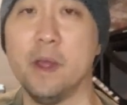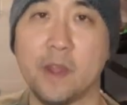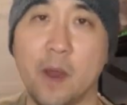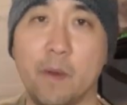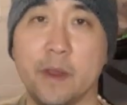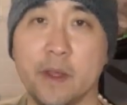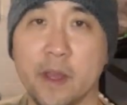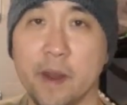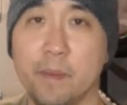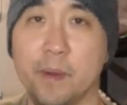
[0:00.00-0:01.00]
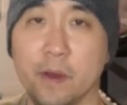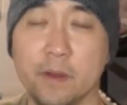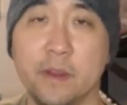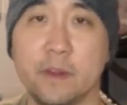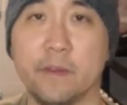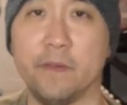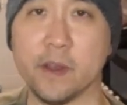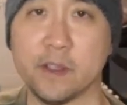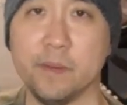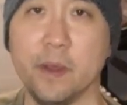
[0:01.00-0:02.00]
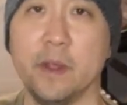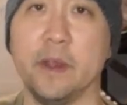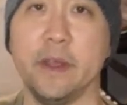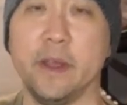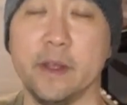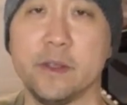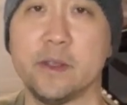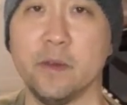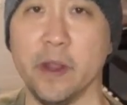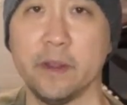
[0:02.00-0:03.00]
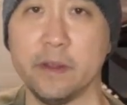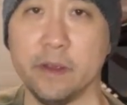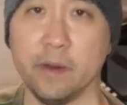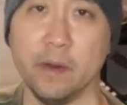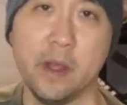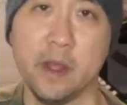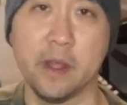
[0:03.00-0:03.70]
That way you can kind of build the flexibility and strength to